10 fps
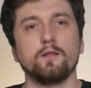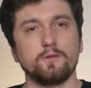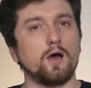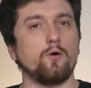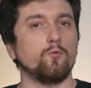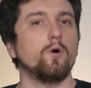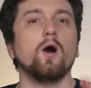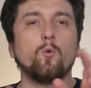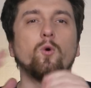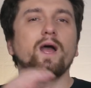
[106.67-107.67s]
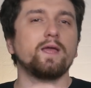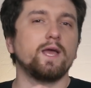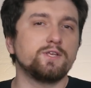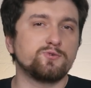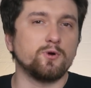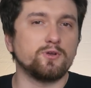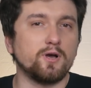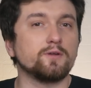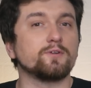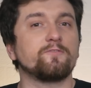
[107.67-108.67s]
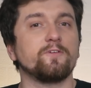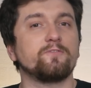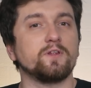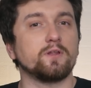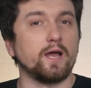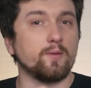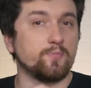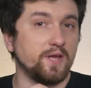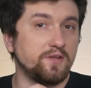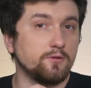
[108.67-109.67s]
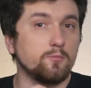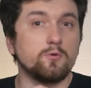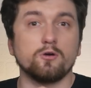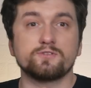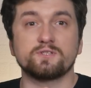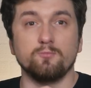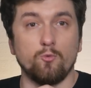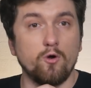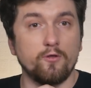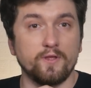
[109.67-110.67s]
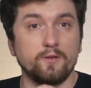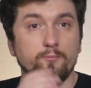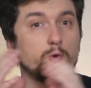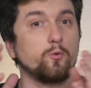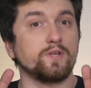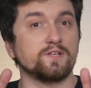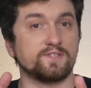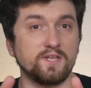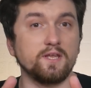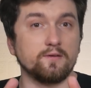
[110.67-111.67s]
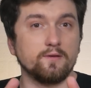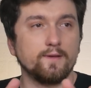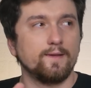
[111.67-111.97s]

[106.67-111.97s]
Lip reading: Now, why H115i Platinum costs more than Pro XT?